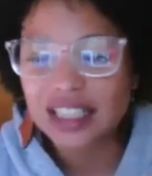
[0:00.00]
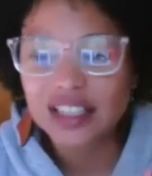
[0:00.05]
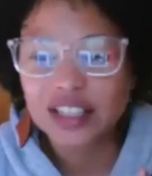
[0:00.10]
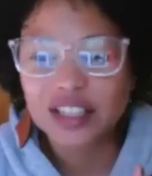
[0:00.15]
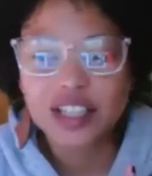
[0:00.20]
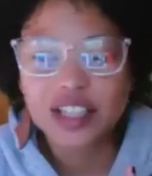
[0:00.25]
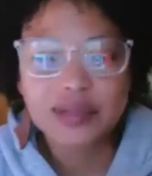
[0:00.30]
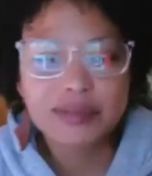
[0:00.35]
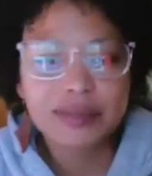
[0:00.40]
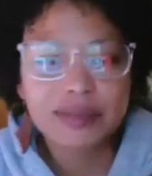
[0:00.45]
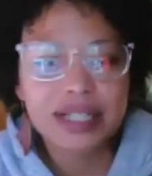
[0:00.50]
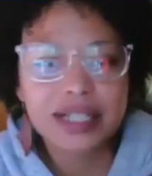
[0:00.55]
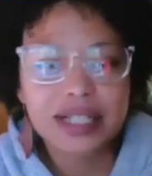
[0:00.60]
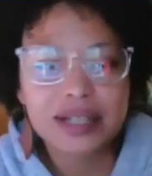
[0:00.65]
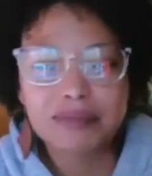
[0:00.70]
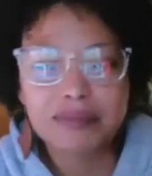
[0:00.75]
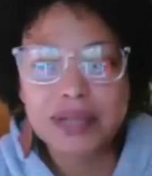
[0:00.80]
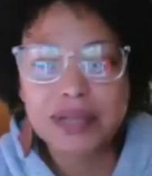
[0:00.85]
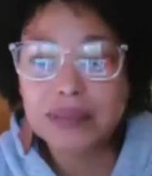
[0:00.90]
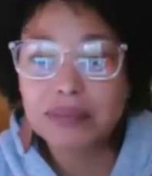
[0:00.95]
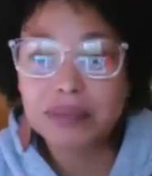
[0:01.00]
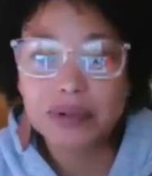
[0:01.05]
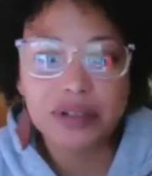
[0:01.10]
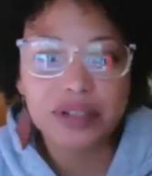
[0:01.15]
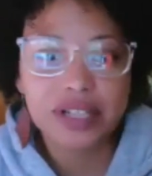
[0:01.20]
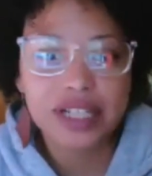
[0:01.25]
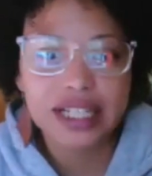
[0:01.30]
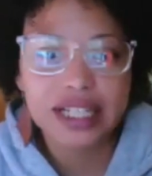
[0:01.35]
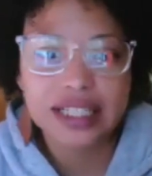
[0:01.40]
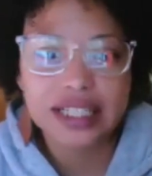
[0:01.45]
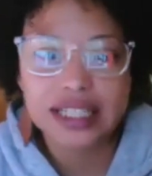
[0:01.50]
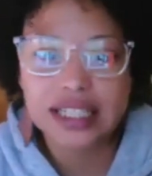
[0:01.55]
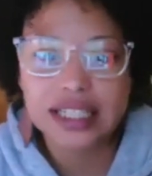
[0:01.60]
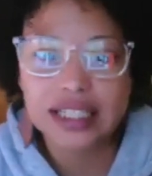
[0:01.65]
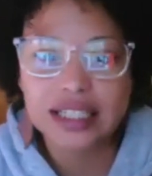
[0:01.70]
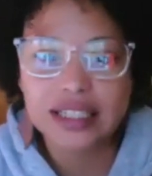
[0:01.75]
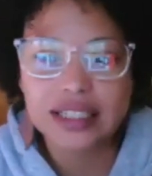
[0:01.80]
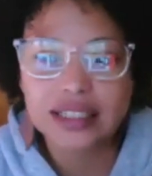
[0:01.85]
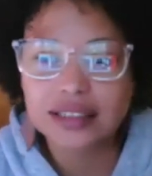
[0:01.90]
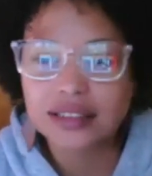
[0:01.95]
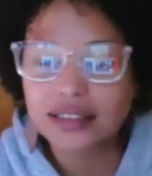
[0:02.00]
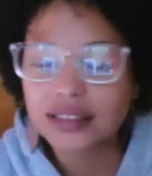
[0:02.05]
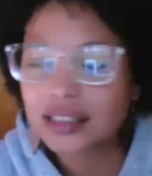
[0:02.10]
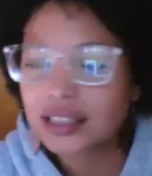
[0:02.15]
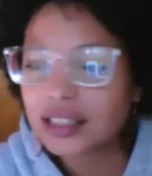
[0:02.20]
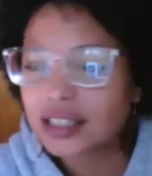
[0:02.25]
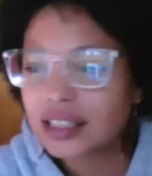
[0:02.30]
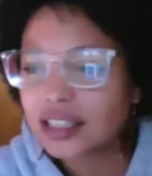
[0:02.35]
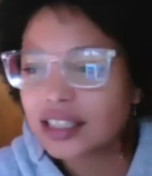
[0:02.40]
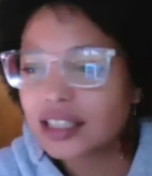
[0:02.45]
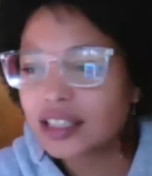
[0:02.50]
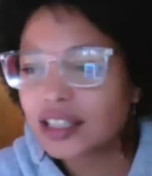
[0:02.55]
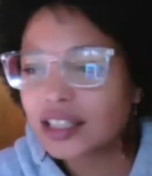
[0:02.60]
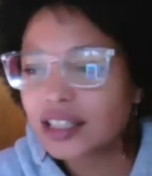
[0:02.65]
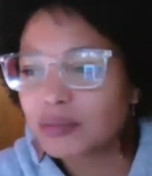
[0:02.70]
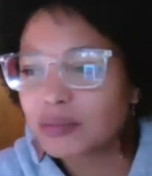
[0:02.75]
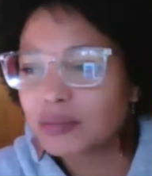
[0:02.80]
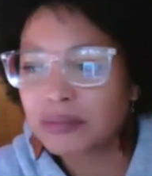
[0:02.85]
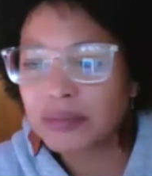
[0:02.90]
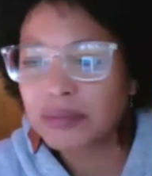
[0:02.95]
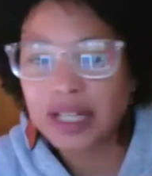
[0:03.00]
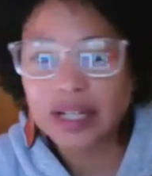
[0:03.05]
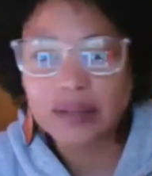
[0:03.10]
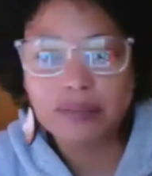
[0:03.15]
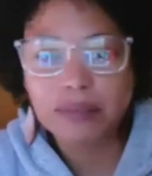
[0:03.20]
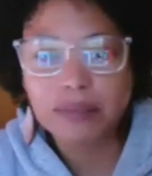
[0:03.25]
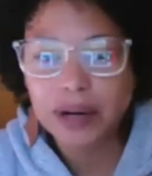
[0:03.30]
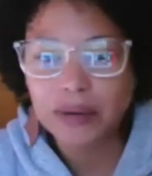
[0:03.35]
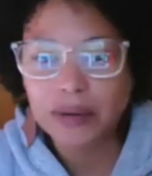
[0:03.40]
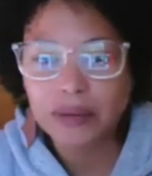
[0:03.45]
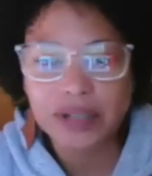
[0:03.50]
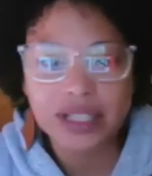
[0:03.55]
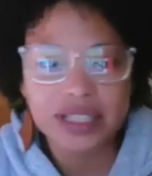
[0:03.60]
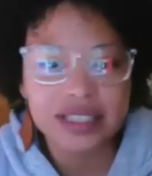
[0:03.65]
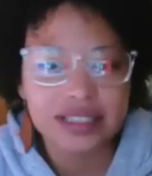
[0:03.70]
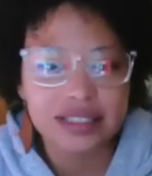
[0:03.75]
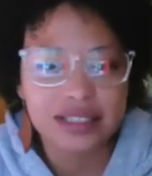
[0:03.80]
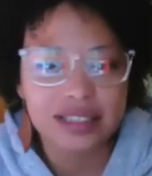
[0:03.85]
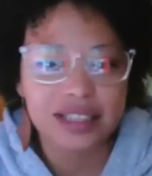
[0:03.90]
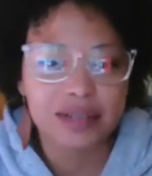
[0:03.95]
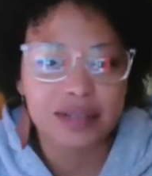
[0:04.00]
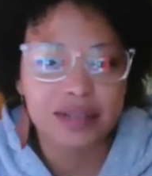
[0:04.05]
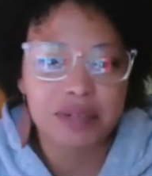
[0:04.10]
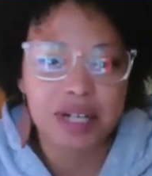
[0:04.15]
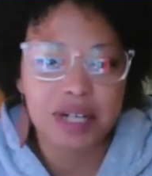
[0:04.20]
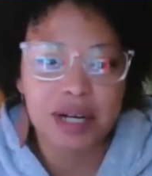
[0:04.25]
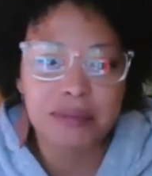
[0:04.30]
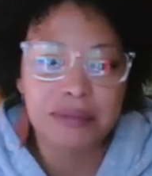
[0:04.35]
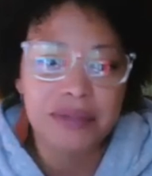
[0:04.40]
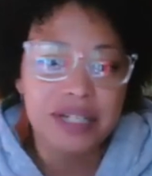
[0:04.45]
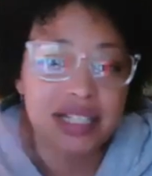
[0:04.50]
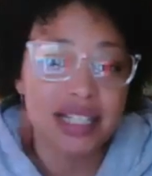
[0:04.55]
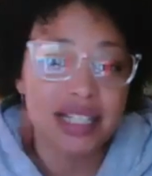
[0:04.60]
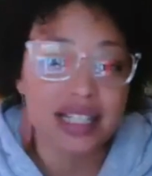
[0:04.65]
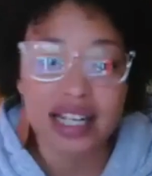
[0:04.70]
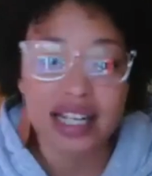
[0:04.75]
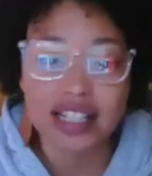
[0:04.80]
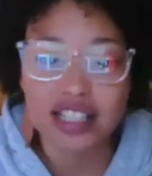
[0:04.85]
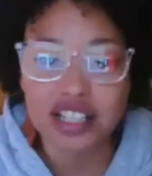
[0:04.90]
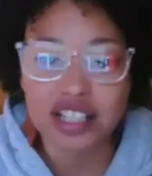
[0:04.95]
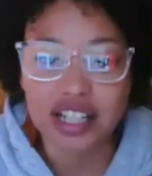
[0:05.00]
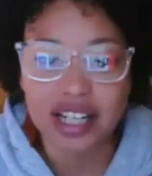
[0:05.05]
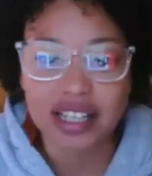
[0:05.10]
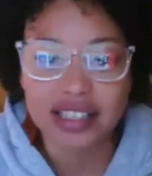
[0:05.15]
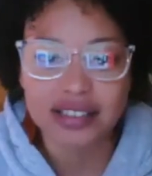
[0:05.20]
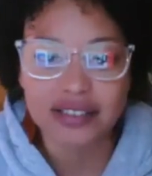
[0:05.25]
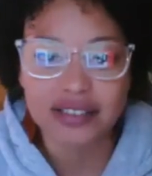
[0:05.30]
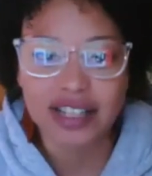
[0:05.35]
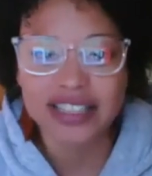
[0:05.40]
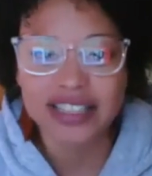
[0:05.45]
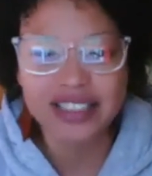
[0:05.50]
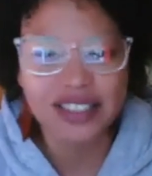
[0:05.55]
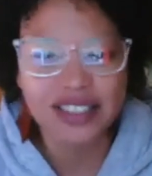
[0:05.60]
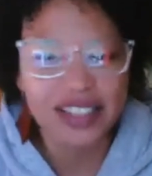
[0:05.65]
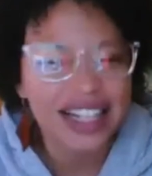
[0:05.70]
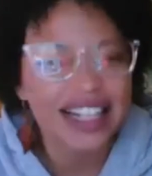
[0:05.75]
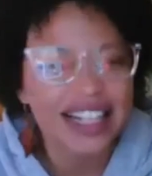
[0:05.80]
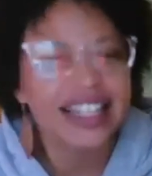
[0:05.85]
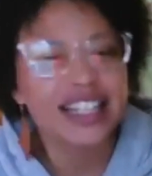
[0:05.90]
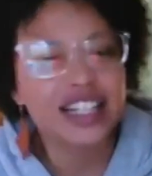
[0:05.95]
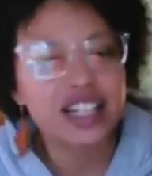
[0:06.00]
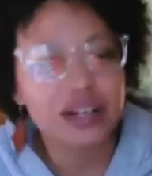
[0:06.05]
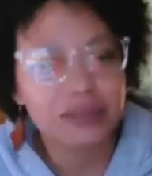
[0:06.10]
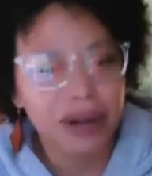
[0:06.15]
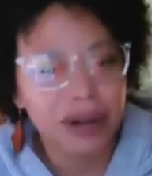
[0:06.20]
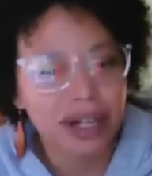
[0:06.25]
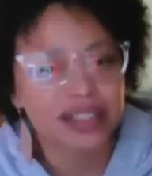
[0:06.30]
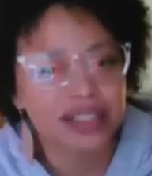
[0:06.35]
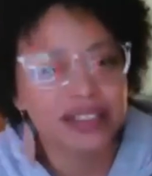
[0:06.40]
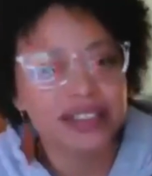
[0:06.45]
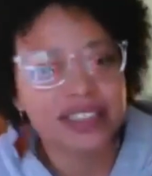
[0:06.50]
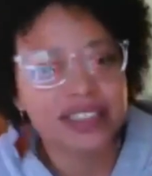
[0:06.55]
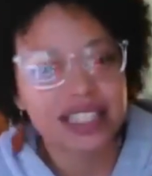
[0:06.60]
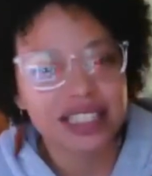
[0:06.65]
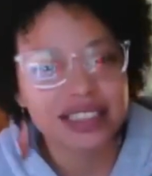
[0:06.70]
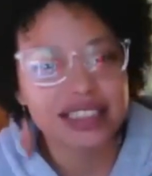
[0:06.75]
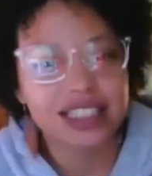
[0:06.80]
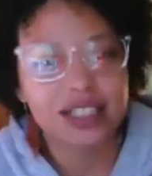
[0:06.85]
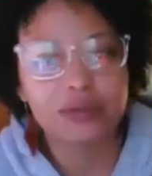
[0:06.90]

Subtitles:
there could be people that need, you know, me to bear witness to them, and I'm missing that chance, right? So I got to think about those things.